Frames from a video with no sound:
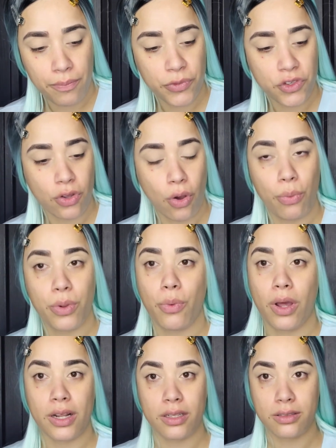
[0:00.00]
so we
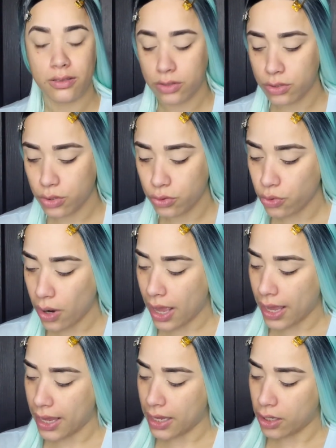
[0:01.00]
want to
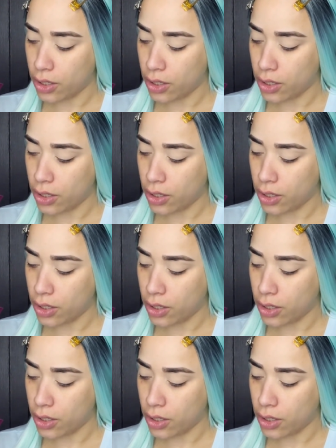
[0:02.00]
try,